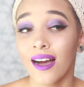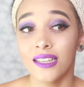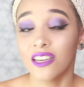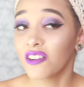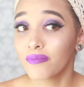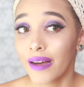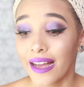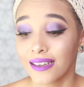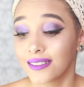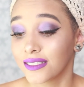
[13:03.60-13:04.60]
I love
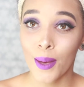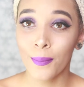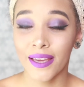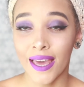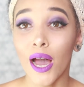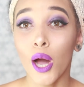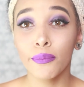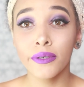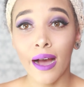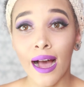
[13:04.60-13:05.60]
MAC. But yeah, I
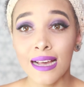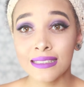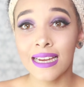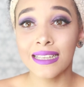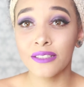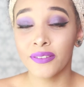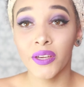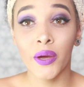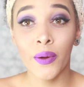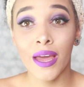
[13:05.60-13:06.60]
hope you guys like this
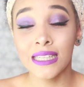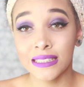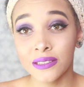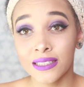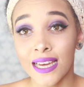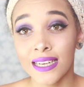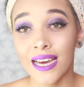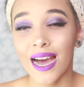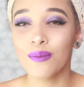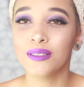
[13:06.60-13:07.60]
video. And until
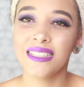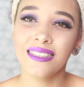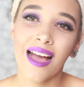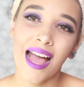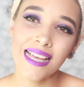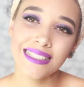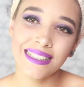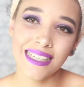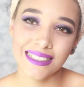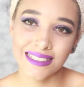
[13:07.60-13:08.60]
then, I'll see you guys
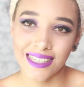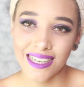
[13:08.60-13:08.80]
next